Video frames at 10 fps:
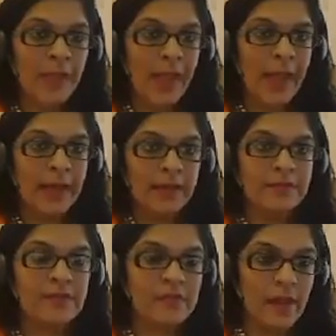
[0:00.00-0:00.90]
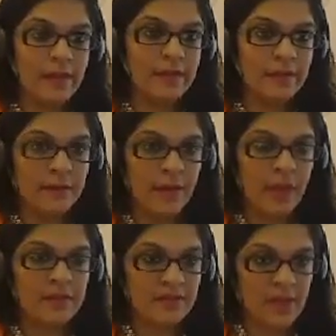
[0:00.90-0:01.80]
and it is signed
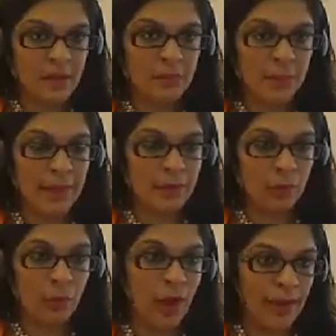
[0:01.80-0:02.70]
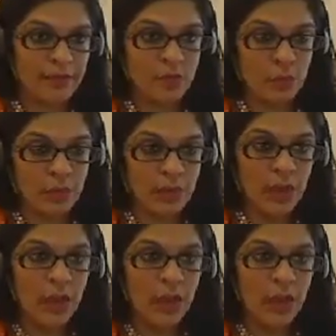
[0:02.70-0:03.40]
and stamped by your high school.